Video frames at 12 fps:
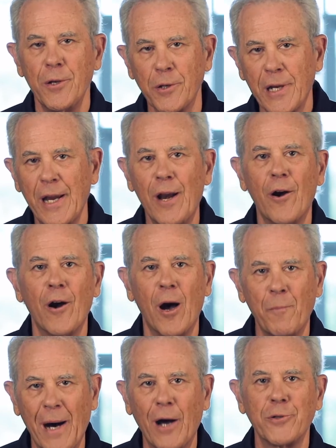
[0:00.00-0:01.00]
who care
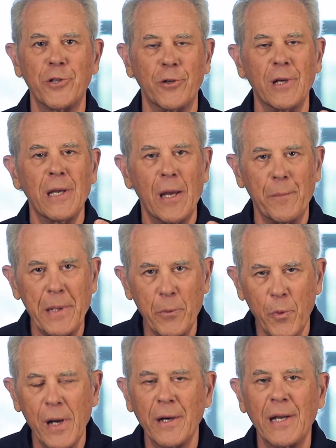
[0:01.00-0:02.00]
about you and be
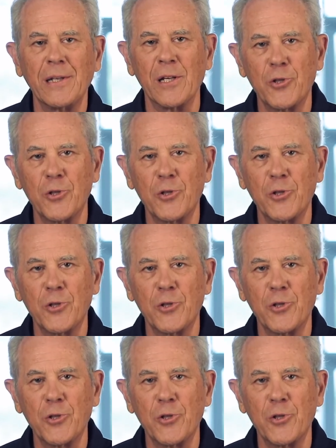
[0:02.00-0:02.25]
willing